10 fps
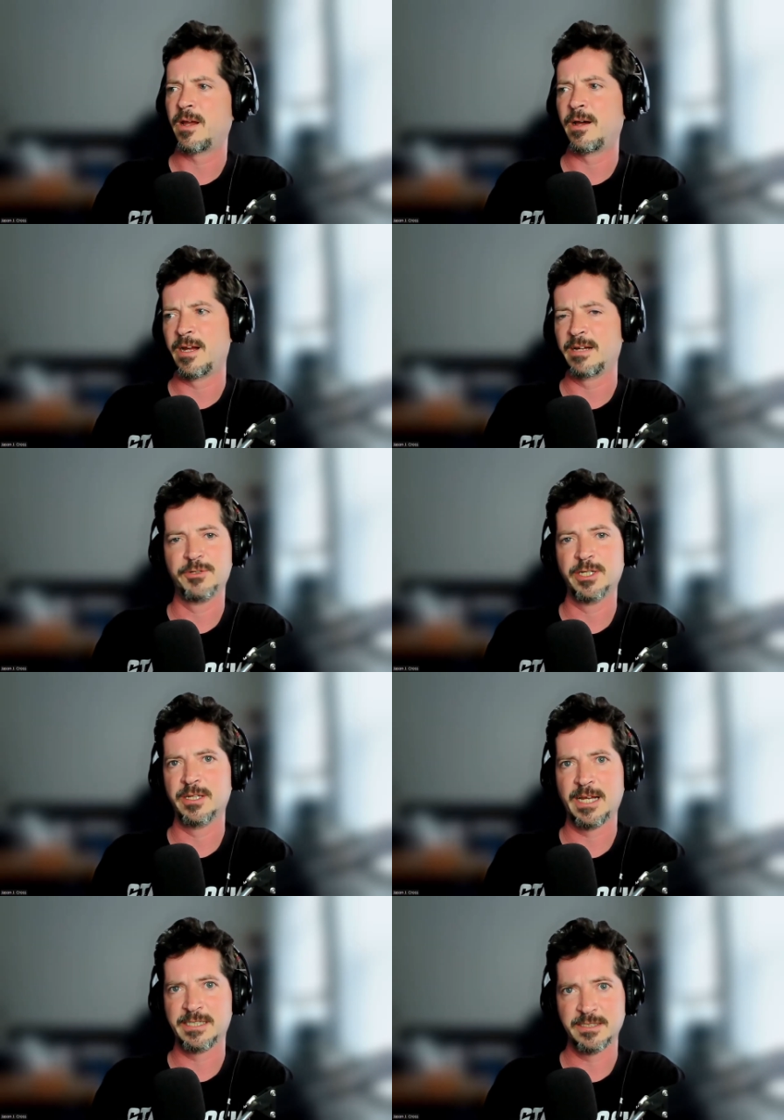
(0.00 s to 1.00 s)
I really
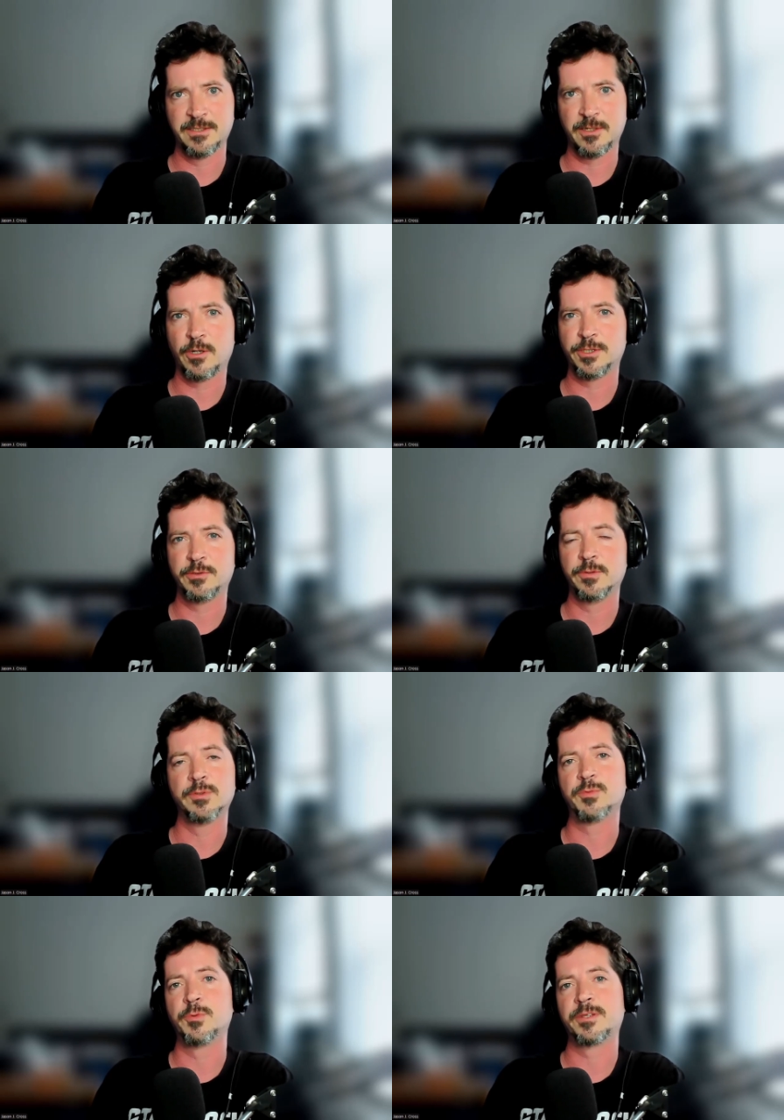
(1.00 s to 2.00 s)
liked it in the
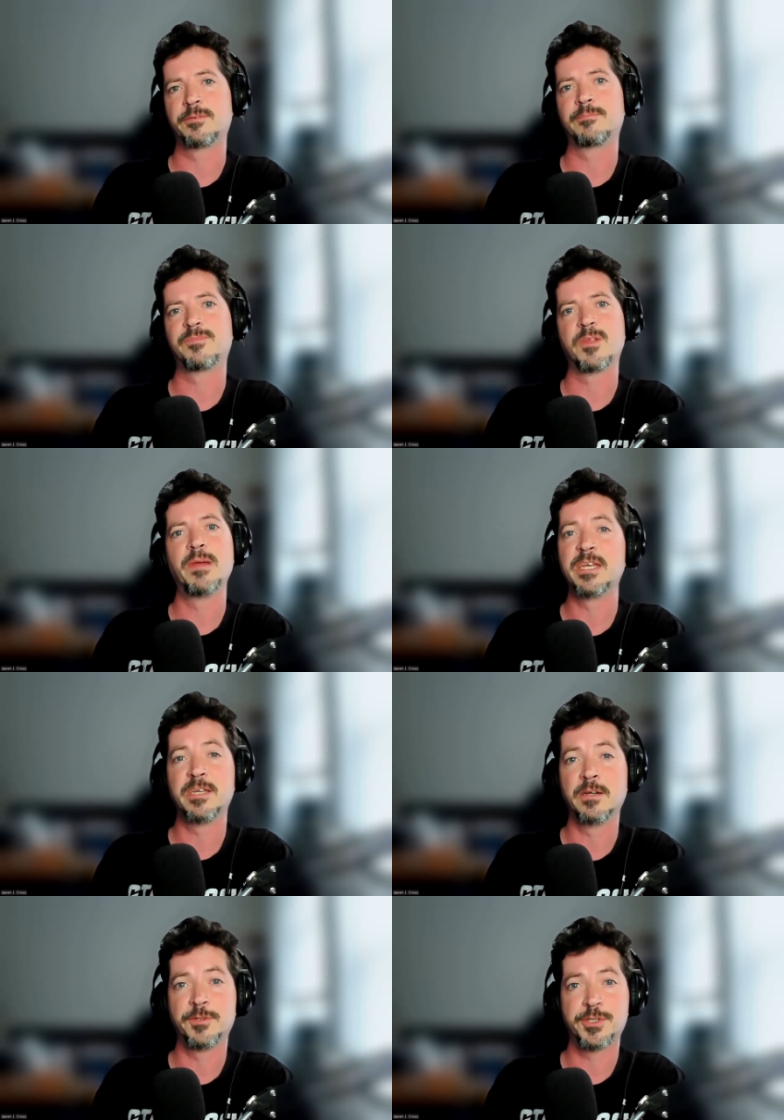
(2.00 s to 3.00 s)
cartoons with the
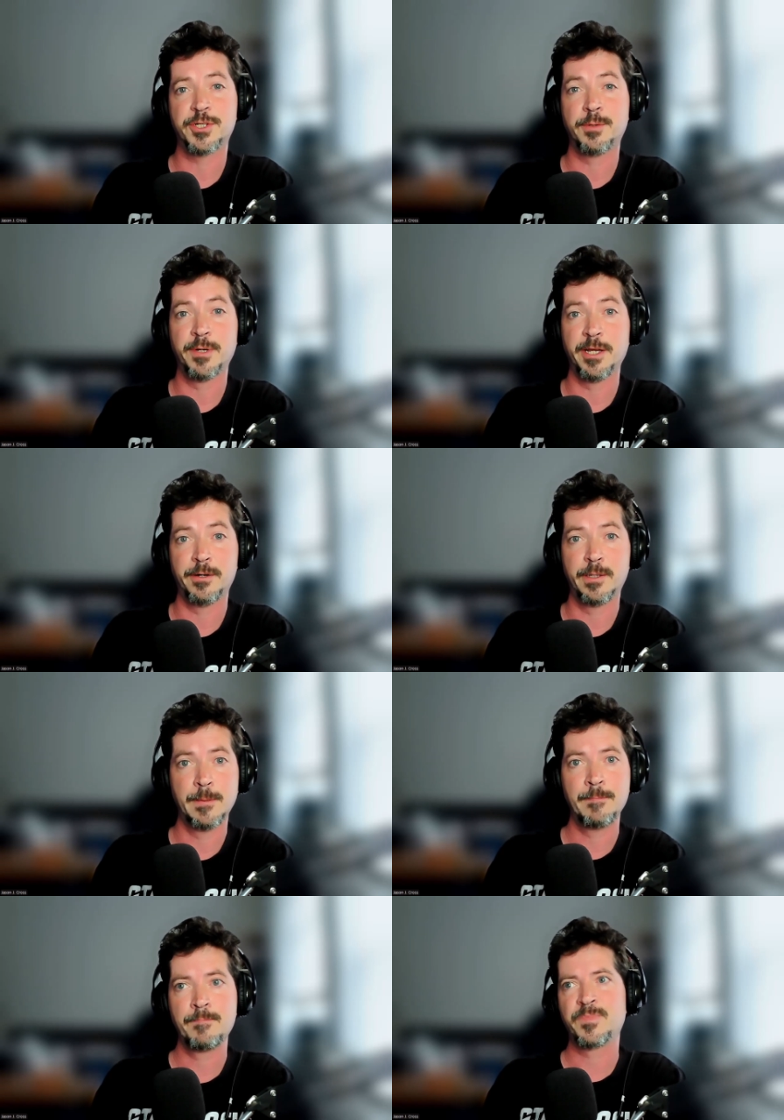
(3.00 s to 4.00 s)
making of the Terminator.
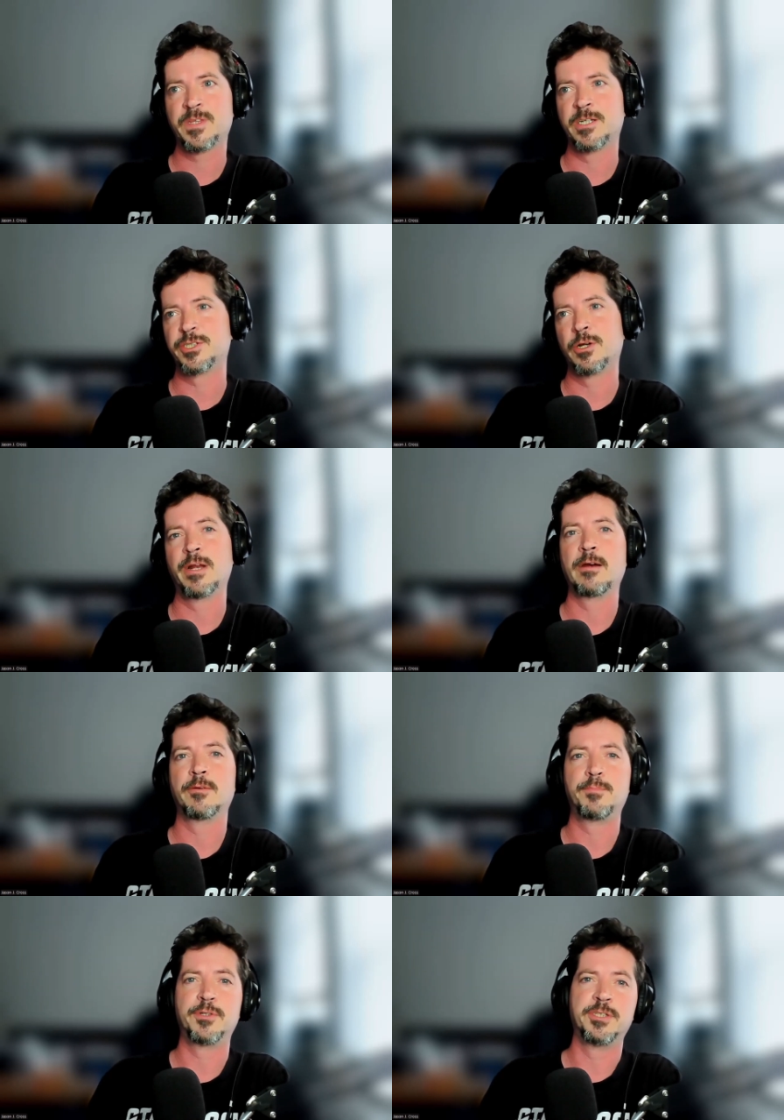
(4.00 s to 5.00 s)
They showed
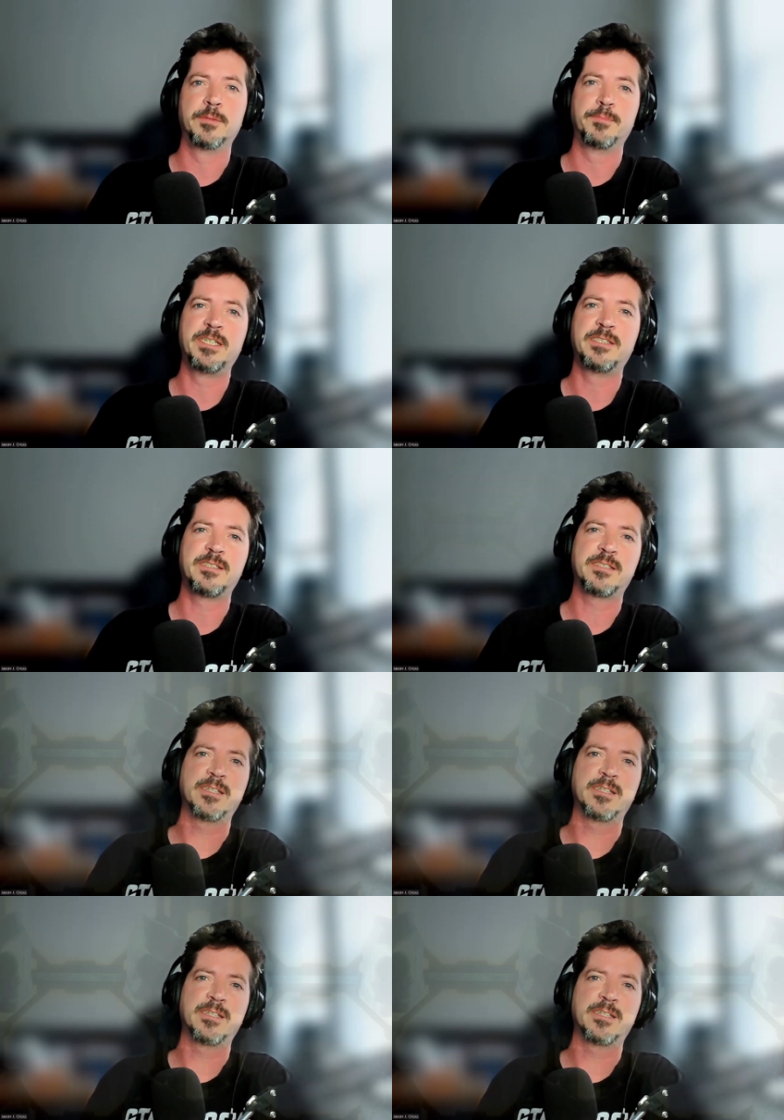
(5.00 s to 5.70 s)
how putting the pieces